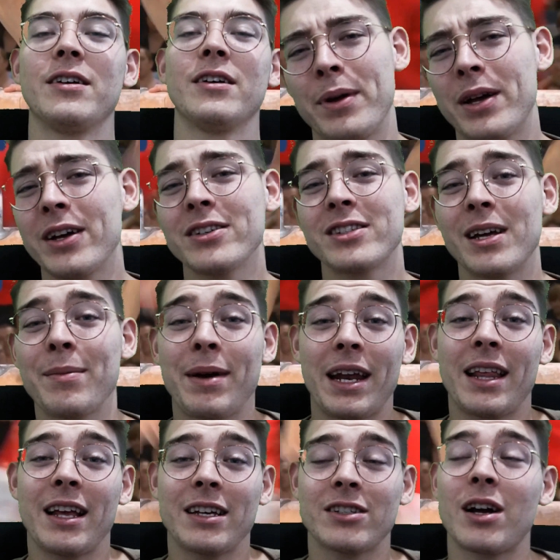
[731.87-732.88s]
Because they made
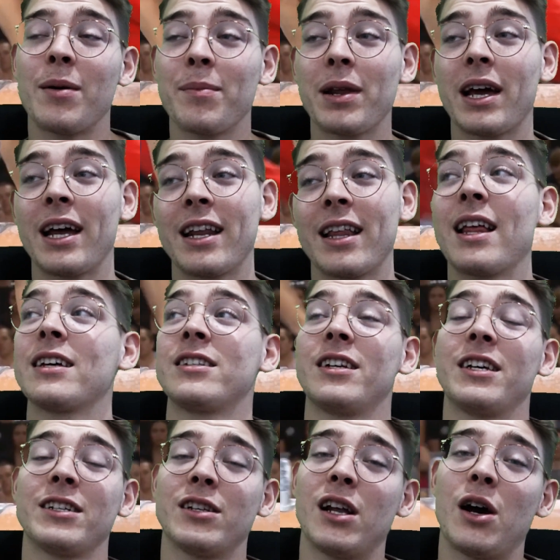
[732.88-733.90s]
it as complicated as it
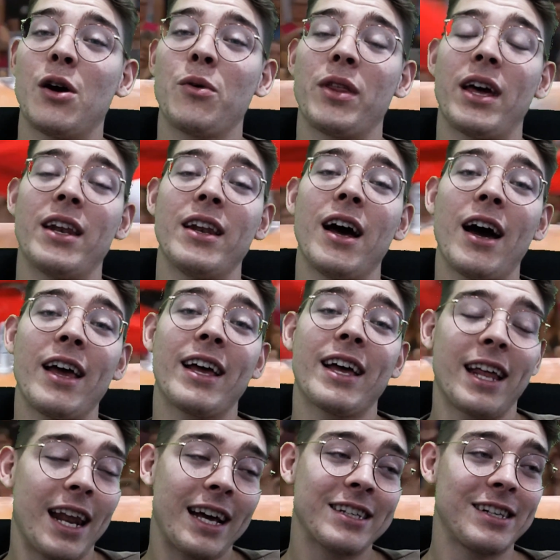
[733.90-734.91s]
is now, then I
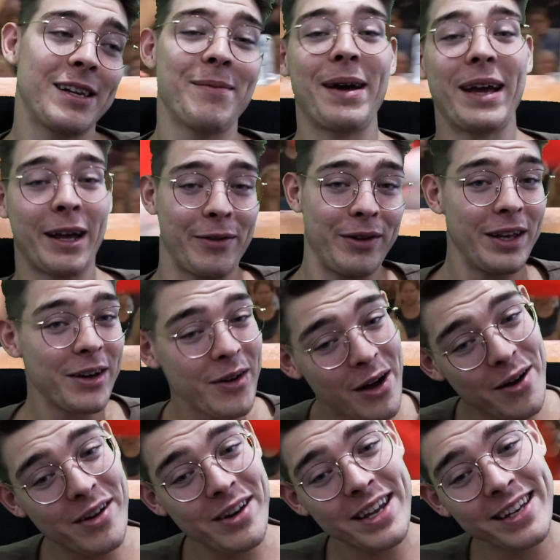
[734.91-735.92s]
can actually make a video
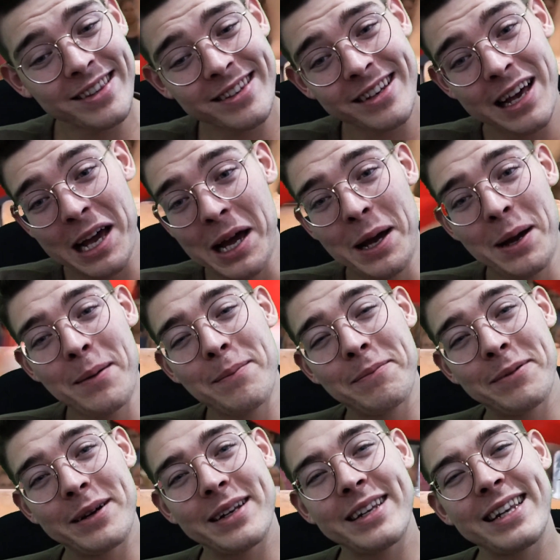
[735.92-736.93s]
on it.
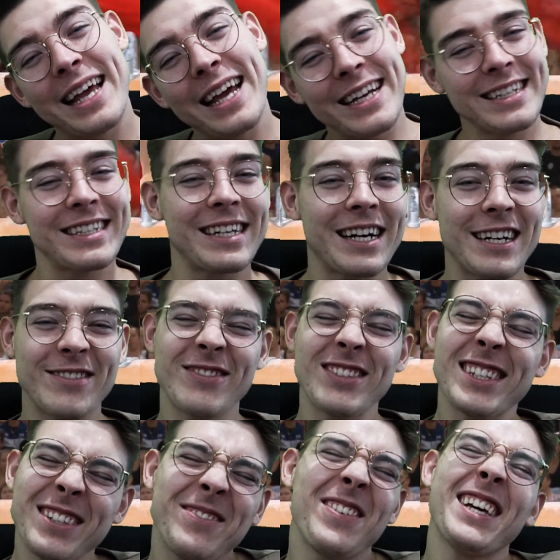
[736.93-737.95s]
But next time,
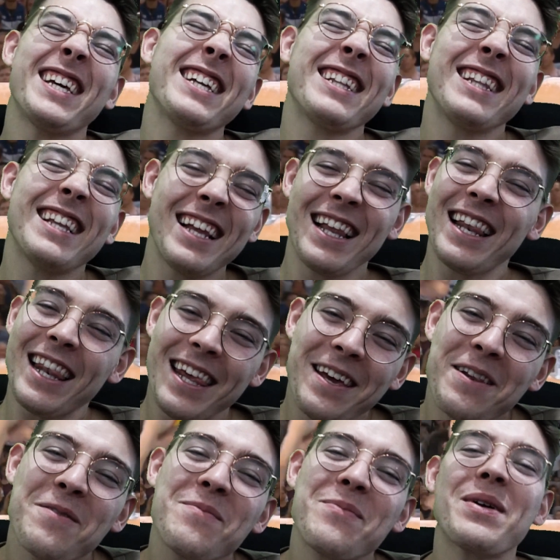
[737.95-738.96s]
just make it a
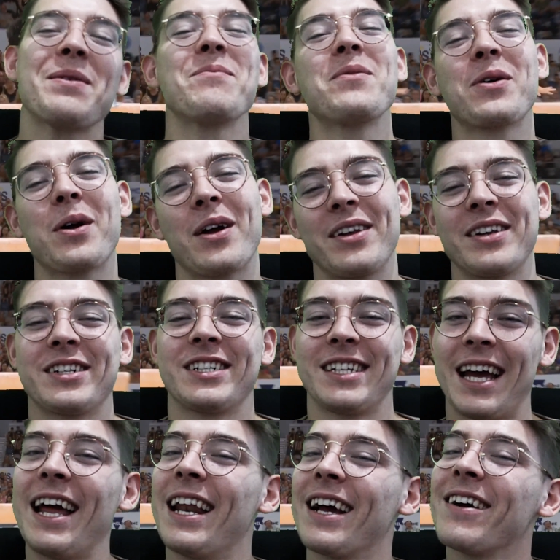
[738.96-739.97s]
little bit more
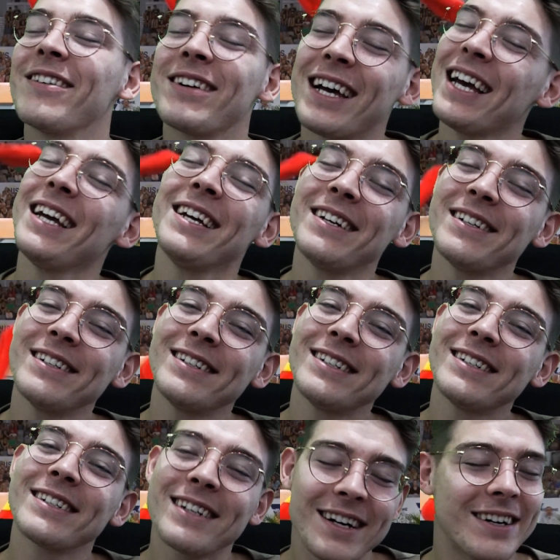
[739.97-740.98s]
understanding, okay?
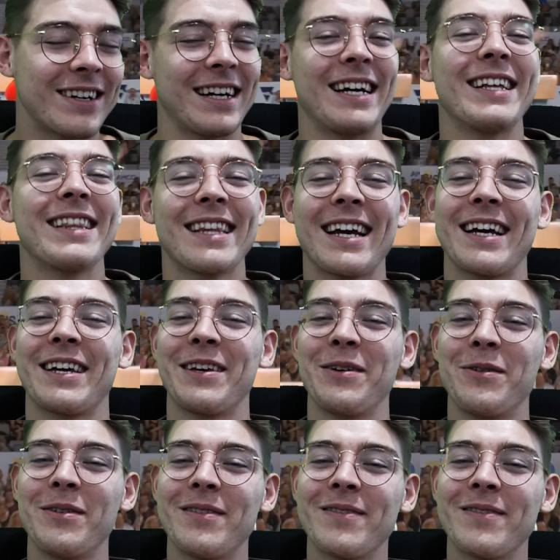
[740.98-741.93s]
Okay, thank you.